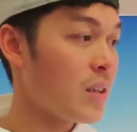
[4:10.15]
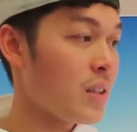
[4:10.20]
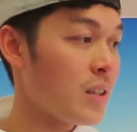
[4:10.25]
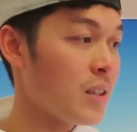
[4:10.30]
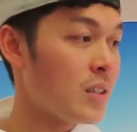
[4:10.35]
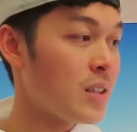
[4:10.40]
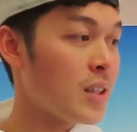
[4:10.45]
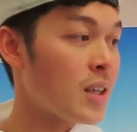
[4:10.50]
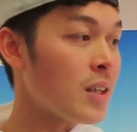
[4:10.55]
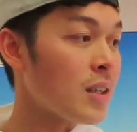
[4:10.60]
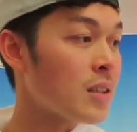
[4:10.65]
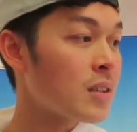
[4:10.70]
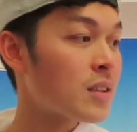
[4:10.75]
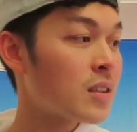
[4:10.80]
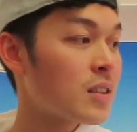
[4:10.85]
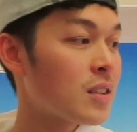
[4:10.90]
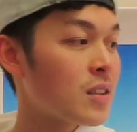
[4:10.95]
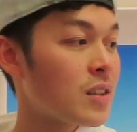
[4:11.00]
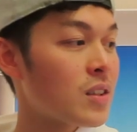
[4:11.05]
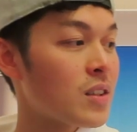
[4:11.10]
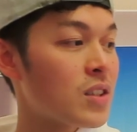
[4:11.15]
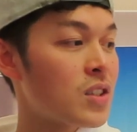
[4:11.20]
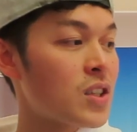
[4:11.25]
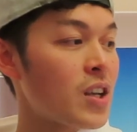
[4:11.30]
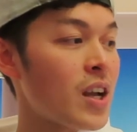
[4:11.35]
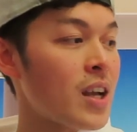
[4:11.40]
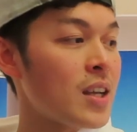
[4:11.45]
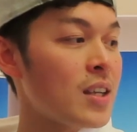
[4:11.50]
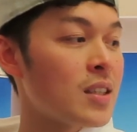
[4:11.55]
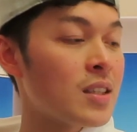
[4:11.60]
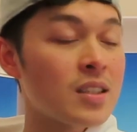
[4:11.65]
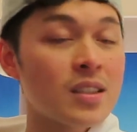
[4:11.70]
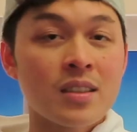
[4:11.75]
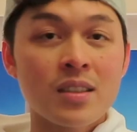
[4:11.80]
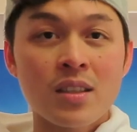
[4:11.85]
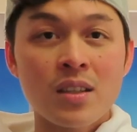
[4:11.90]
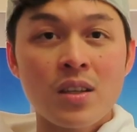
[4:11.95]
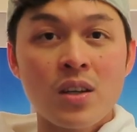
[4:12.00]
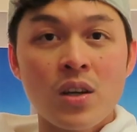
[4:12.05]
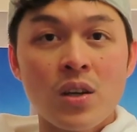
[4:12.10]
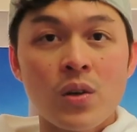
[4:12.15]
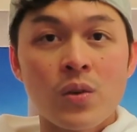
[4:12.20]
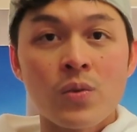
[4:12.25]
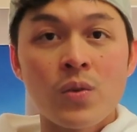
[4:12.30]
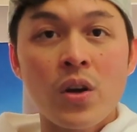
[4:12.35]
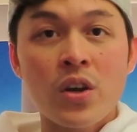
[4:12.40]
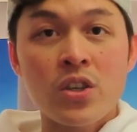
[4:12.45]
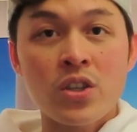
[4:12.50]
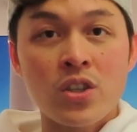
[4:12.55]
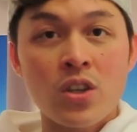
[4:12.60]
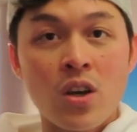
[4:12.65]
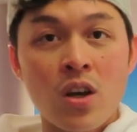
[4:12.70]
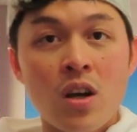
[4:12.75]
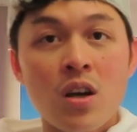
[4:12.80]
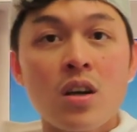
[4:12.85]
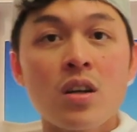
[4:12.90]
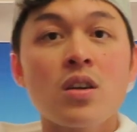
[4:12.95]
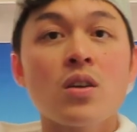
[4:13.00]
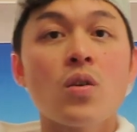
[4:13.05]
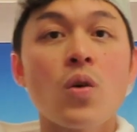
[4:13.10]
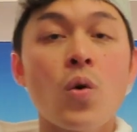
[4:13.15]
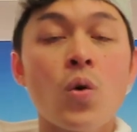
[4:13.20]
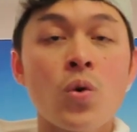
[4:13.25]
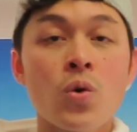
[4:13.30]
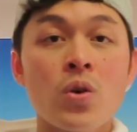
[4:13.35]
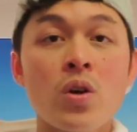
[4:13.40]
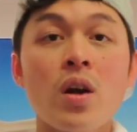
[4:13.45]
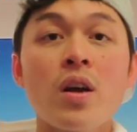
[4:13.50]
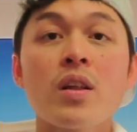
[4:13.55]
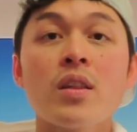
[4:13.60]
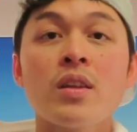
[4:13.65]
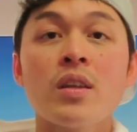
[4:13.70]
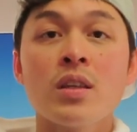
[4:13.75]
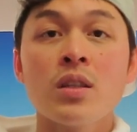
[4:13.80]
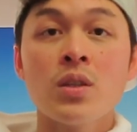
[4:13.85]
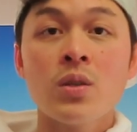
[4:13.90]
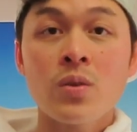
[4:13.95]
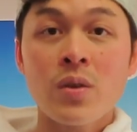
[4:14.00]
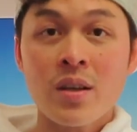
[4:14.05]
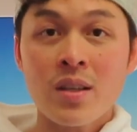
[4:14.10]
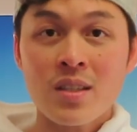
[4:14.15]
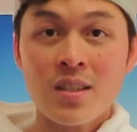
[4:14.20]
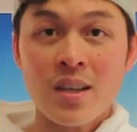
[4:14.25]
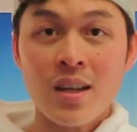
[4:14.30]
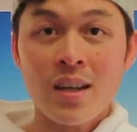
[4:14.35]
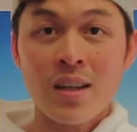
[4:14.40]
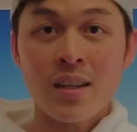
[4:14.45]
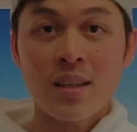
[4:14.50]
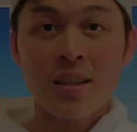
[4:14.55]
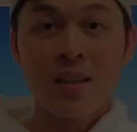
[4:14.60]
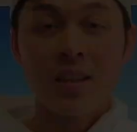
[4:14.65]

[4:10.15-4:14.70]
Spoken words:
India, China, Russia, or the USA?